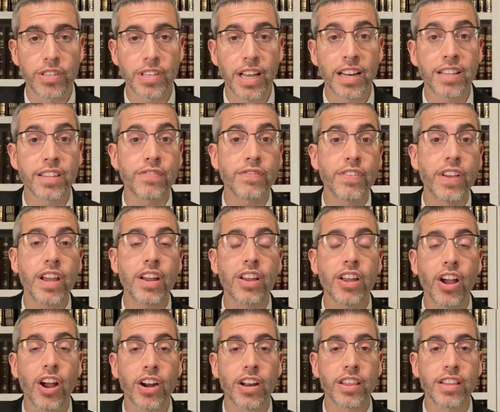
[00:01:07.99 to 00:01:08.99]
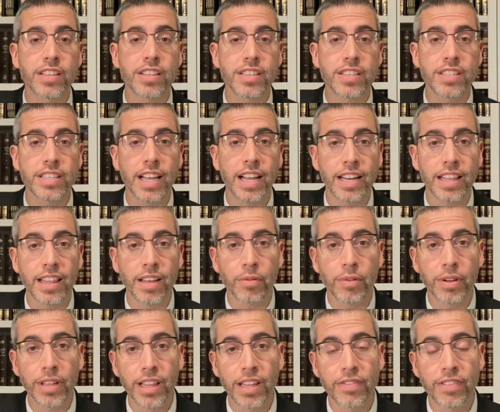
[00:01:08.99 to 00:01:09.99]
And it's very hard in the society that
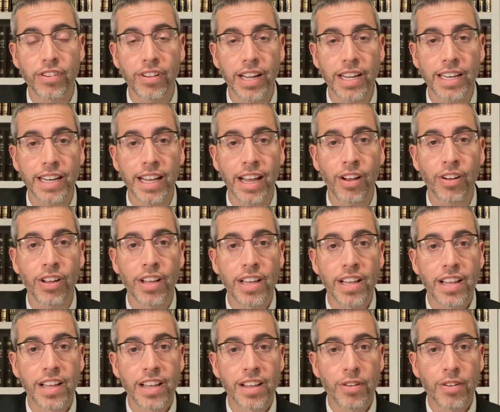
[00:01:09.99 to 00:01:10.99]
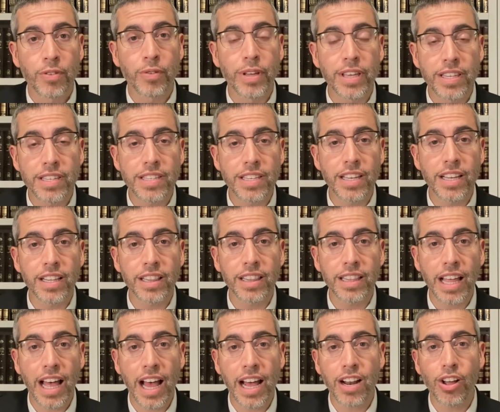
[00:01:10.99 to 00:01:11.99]
we live in right now. We see a
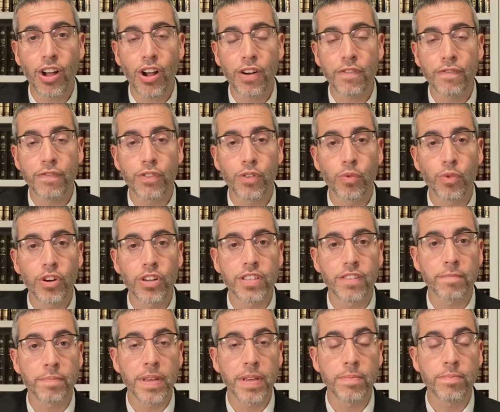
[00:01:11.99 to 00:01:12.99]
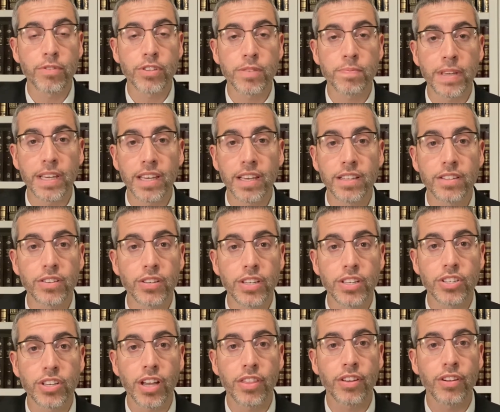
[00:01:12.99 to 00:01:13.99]
lot of harmful words of people speaking to
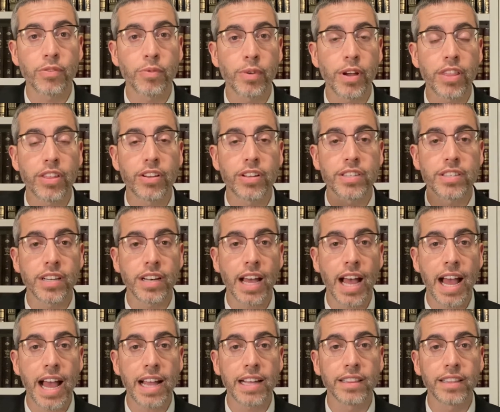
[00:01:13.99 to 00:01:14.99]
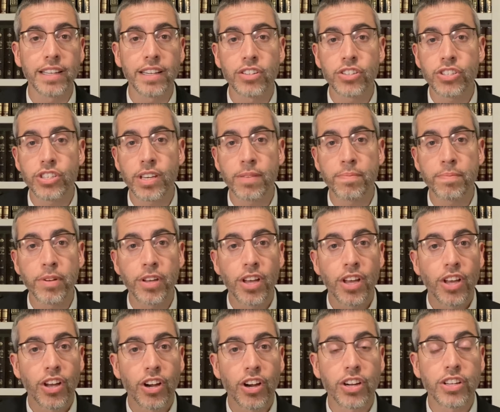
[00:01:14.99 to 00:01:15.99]
each other, whether it's in high leadership
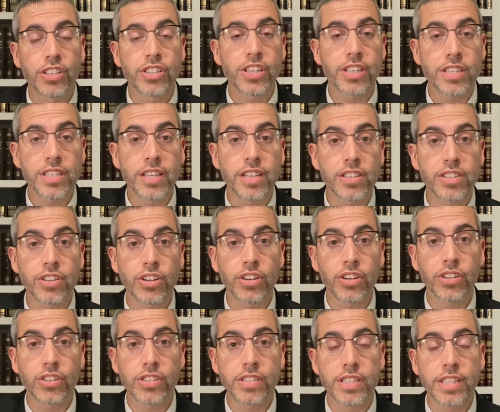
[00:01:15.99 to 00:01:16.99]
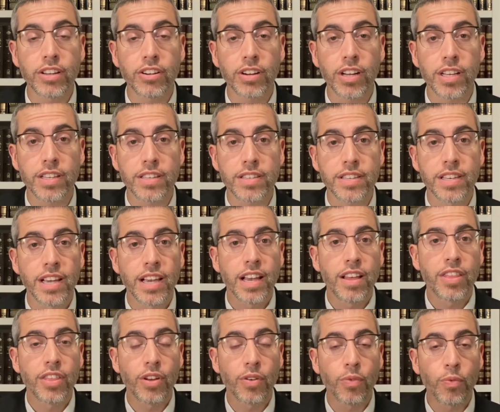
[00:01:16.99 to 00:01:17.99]
or just in circles near us.
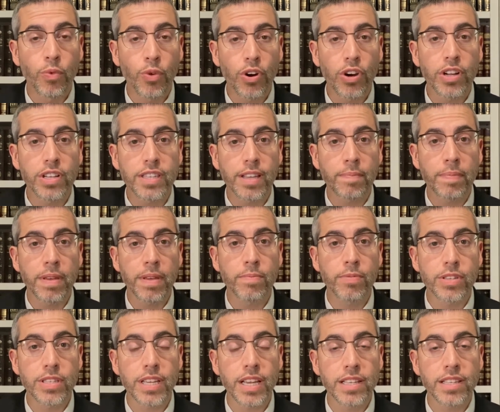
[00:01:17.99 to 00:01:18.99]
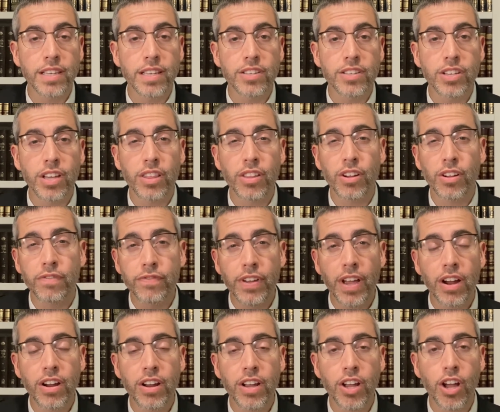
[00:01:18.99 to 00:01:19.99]
The words that people say to each other are
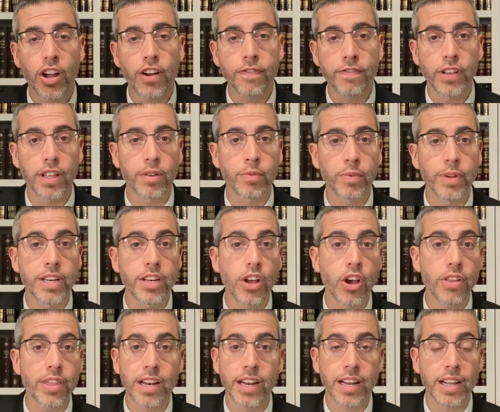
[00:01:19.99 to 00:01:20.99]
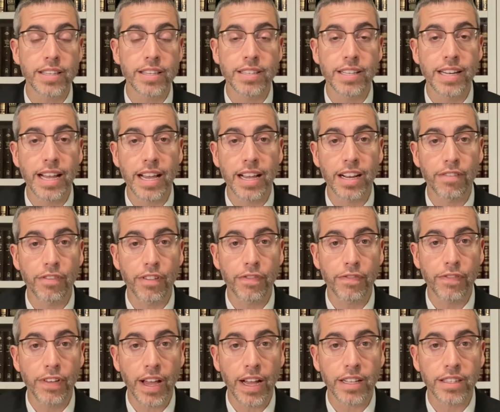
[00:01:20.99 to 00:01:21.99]
very harmful, and we know that it has a negative
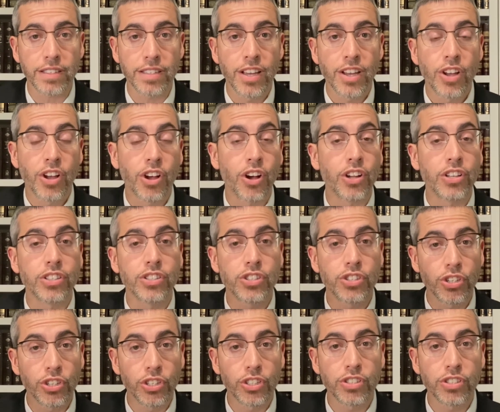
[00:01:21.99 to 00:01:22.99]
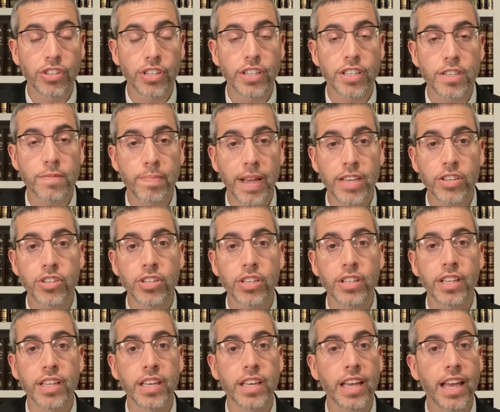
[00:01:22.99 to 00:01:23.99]
effect on children
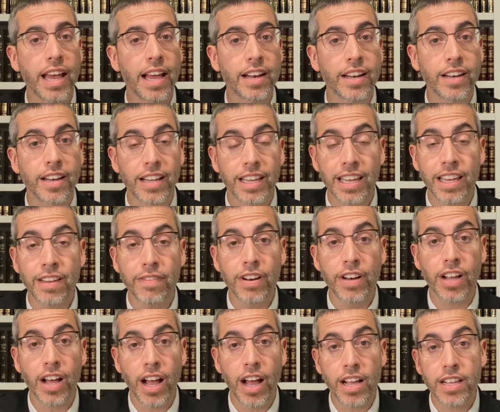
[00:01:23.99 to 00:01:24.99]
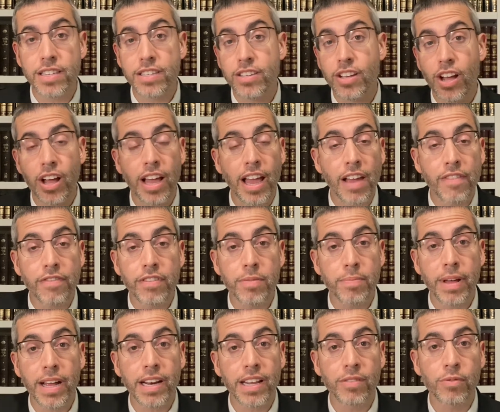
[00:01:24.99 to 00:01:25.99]
especially, and even us.
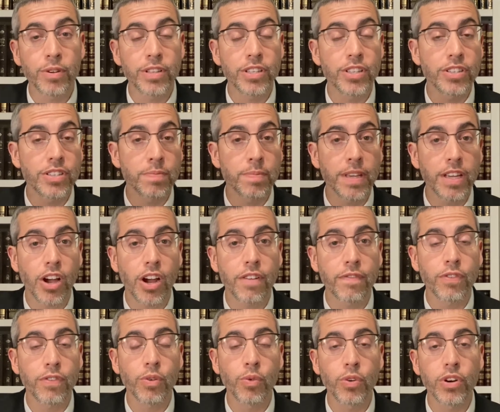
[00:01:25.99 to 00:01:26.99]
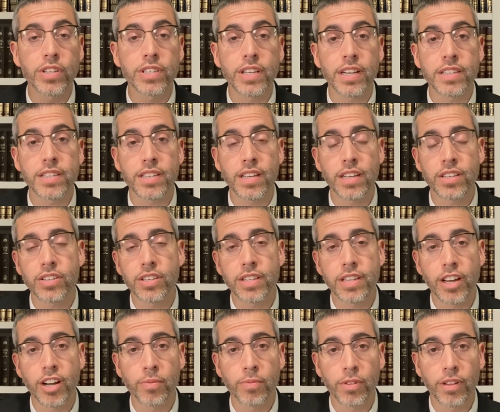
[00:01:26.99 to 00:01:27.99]
Everybody, when you speak harmful words, it has such a
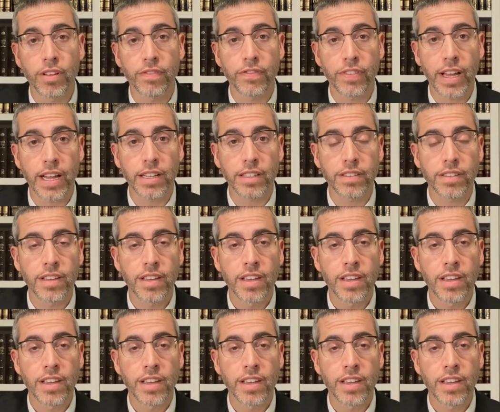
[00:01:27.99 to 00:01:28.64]
terrible effect.